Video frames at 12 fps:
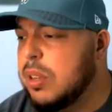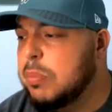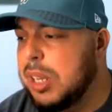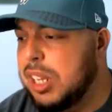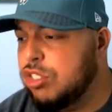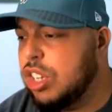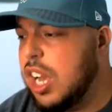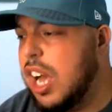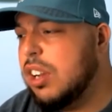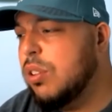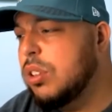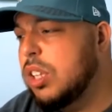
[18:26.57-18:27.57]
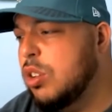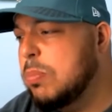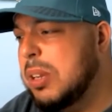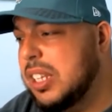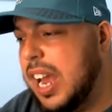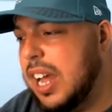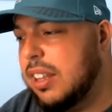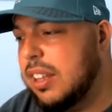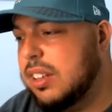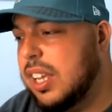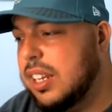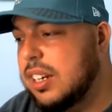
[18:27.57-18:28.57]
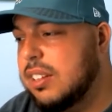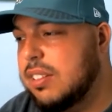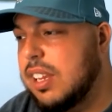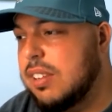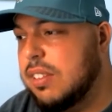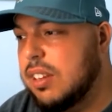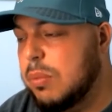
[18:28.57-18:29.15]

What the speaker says: Beat Chicago, and then you beat Dallas at the end of the season.